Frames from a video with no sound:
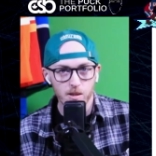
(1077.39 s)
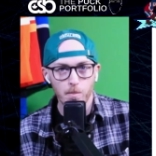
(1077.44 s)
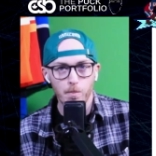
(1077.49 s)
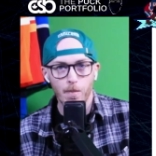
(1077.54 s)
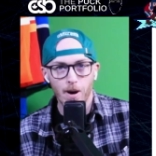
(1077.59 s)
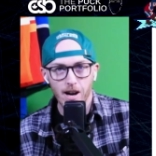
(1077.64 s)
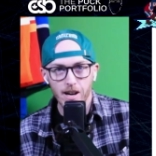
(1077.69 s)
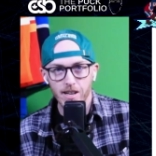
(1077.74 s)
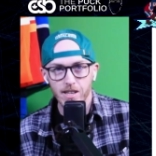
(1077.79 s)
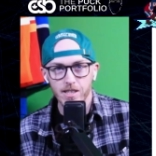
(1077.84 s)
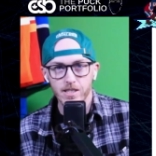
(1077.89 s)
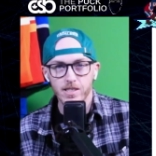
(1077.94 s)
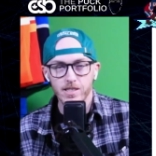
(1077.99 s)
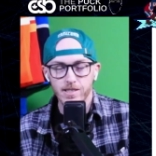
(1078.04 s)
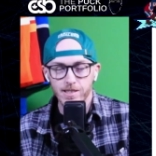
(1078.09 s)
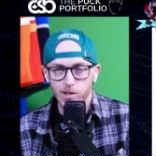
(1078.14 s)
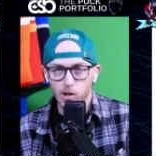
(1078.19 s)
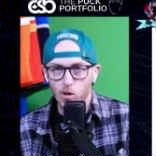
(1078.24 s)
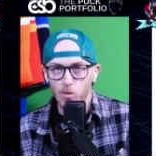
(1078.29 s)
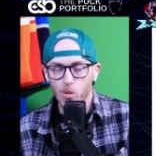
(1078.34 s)
minus
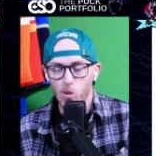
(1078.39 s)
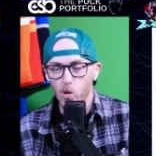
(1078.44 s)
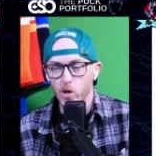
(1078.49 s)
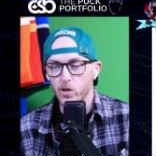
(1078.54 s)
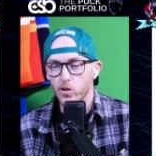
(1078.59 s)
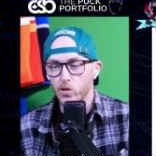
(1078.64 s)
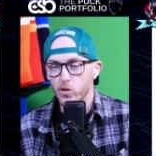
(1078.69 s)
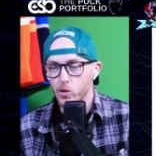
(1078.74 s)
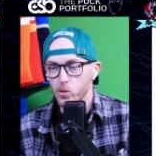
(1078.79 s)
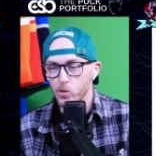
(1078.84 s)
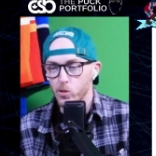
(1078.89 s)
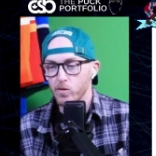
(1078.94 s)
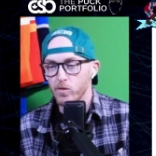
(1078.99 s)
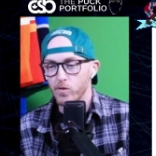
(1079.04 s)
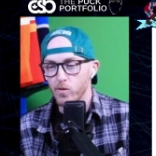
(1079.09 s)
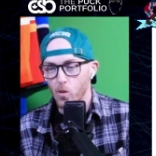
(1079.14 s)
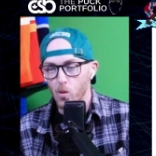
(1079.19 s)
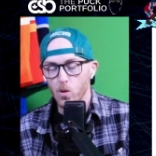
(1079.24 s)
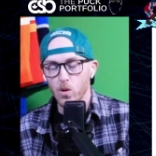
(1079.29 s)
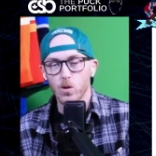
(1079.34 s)

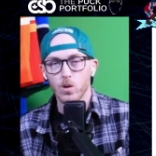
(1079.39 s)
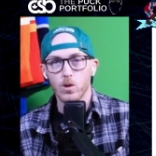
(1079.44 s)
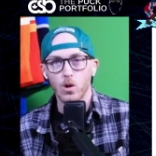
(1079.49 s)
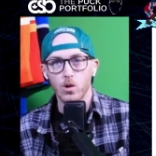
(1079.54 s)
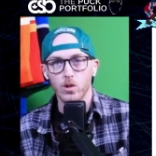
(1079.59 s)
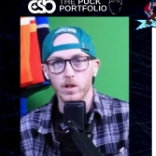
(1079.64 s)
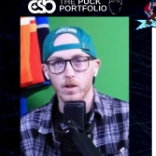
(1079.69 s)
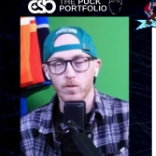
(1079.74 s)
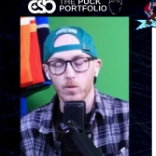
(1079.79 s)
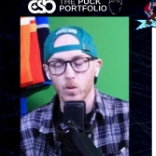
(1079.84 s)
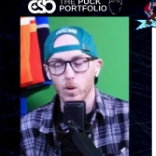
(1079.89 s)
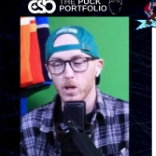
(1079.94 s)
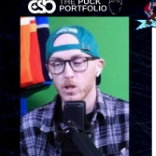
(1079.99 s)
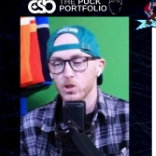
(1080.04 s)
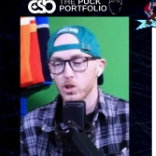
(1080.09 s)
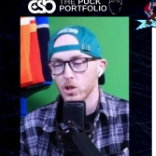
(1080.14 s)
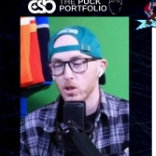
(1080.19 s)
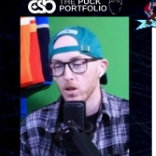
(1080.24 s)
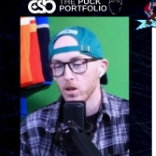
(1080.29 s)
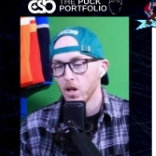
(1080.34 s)
0.24 goal
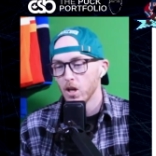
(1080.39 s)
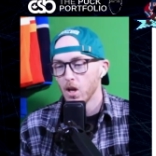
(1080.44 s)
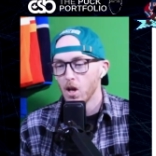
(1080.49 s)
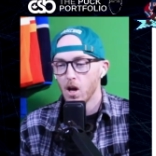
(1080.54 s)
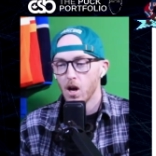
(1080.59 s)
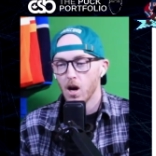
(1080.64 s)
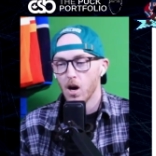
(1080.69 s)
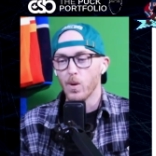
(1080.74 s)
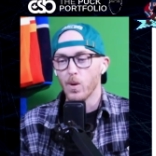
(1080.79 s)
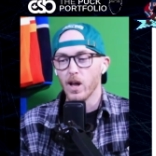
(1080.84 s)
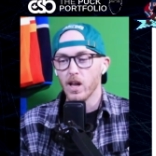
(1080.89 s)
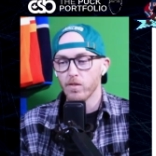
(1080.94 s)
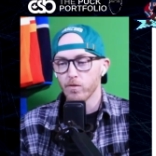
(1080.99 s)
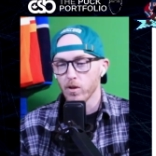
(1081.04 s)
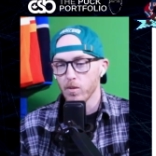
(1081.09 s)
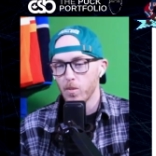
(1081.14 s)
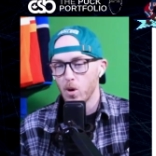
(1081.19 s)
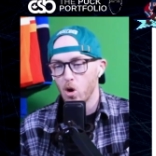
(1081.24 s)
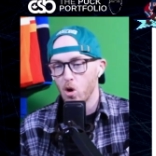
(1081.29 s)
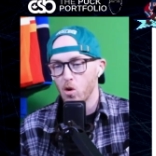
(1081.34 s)
differential away
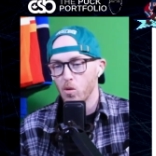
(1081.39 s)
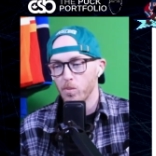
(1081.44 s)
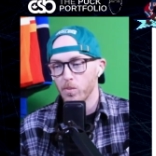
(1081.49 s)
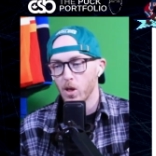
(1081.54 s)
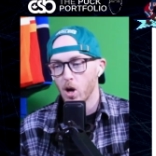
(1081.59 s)
from home.